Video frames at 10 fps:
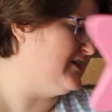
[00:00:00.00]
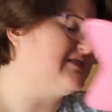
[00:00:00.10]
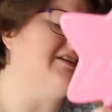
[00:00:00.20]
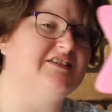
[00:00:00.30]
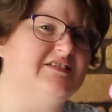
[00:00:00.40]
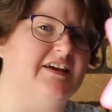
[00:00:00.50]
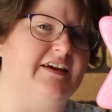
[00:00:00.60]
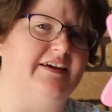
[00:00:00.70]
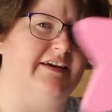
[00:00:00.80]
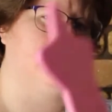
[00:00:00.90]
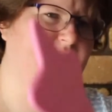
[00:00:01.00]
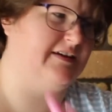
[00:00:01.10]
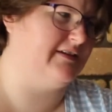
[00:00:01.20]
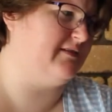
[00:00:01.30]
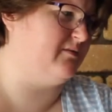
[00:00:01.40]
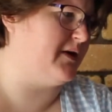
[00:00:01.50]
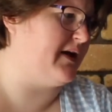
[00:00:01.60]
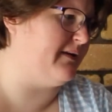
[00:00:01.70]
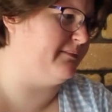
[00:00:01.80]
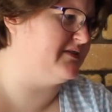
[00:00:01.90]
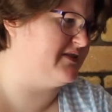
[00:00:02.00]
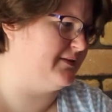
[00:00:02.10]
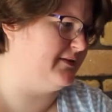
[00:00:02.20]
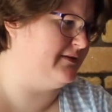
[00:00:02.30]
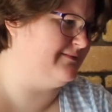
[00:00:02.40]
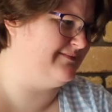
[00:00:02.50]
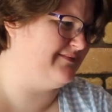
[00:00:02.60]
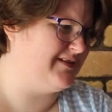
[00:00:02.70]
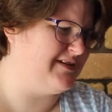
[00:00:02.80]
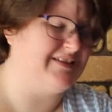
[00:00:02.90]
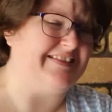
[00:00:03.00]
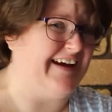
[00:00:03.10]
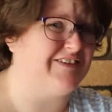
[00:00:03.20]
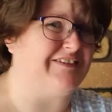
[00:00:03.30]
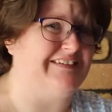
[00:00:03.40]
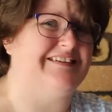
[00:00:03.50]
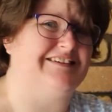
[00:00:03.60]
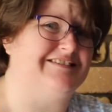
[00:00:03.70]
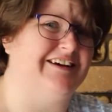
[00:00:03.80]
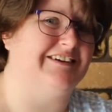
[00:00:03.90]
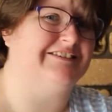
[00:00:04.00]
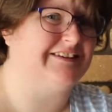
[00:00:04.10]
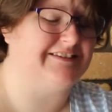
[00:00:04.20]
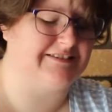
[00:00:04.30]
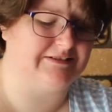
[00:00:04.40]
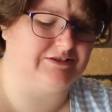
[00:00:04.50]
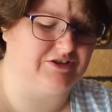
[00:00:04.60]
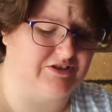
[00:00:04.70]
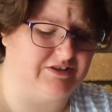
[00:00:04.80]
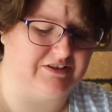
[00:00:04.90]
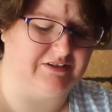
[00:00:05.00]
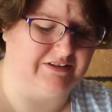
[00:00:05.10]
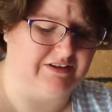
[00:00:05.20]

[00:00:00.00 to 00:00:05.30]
Sucks to hear that what happened to him. That really sucks. That's just a